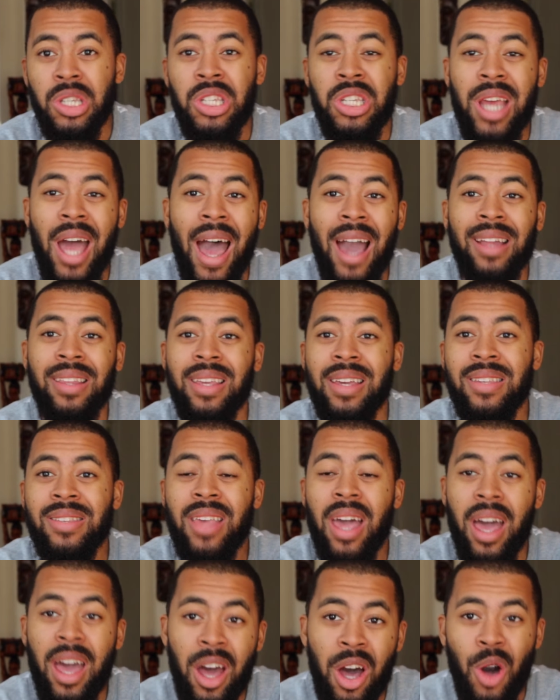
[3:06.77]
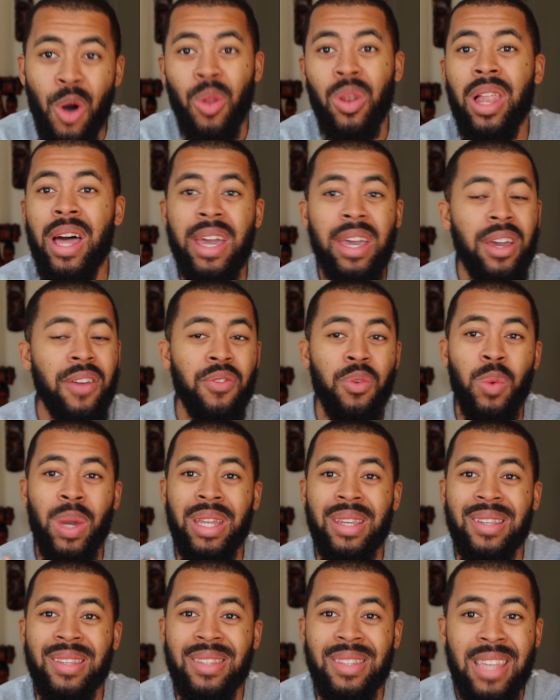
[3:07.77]
jacked as hell. Light
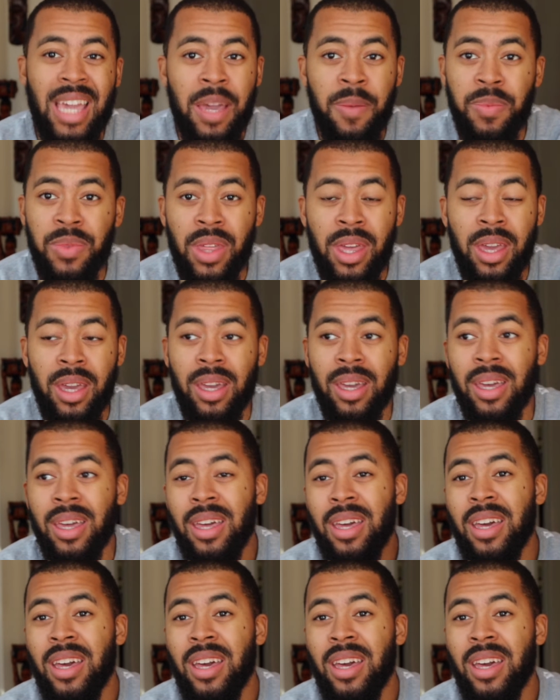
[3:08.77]
heavyweight, the same thing.